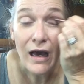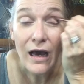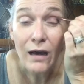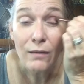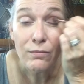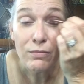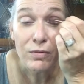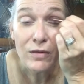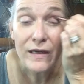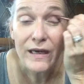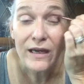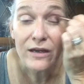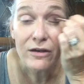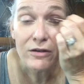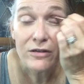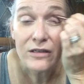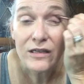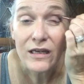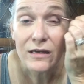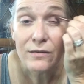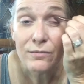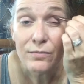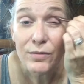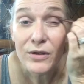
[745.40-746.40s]
applicator
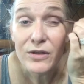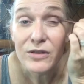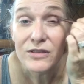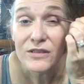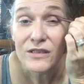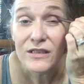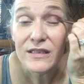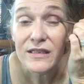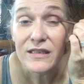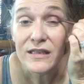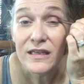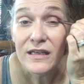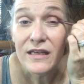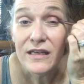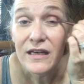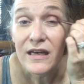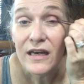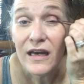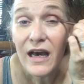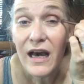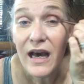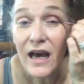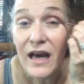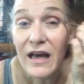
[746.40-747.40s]
type person.
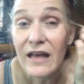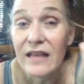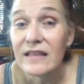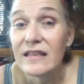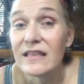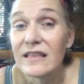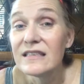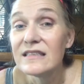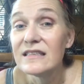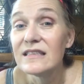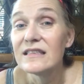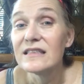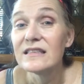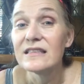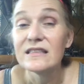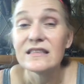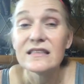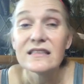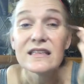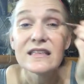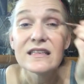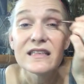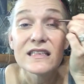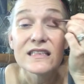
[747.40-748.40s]
This
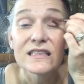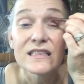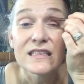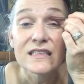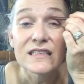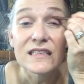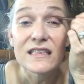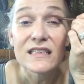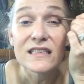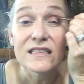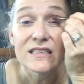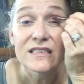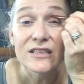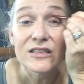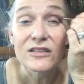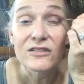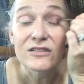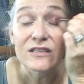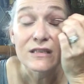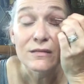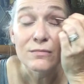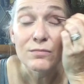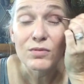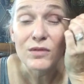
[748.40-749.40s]
is easier
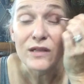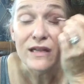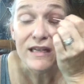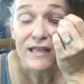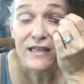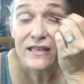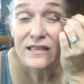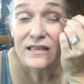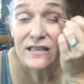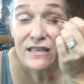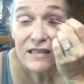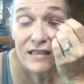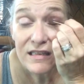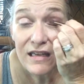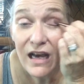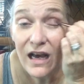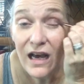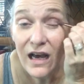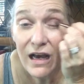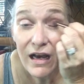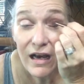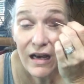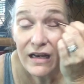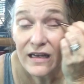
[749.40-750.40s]
to blend,
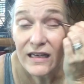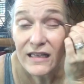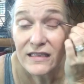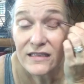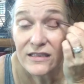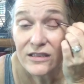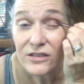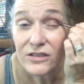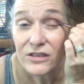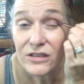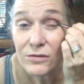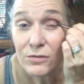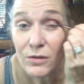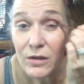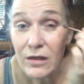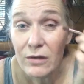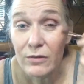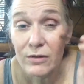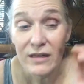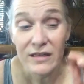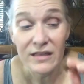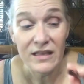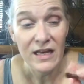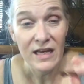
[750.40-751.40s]
easier to work
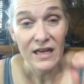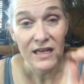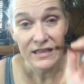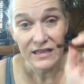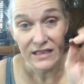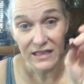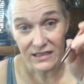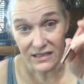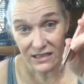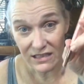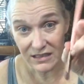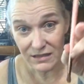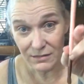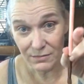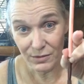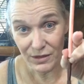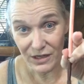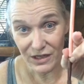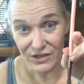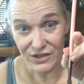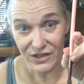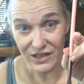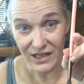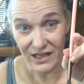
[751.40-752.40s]
with. This is a
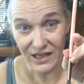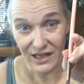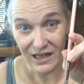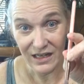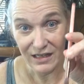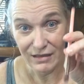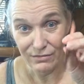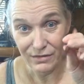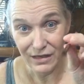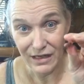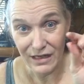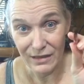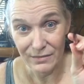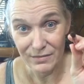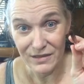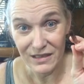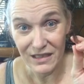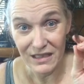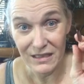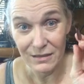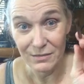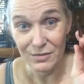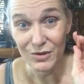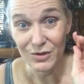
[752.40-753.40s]
brush I got in my
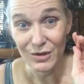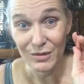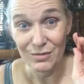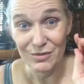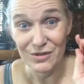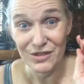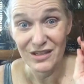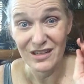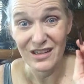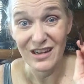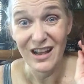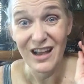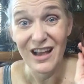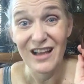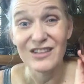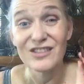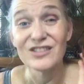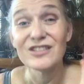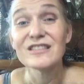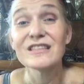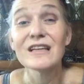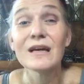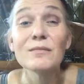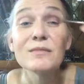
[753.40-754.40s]
Ipsy subscription, and
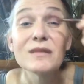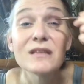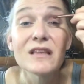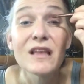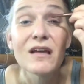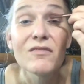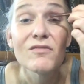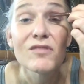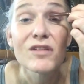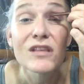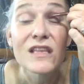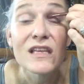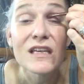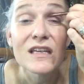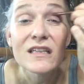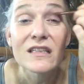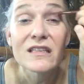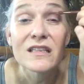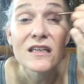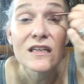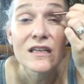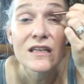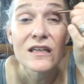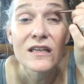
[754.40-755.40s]
I'm in love with
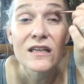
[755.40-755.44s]
it.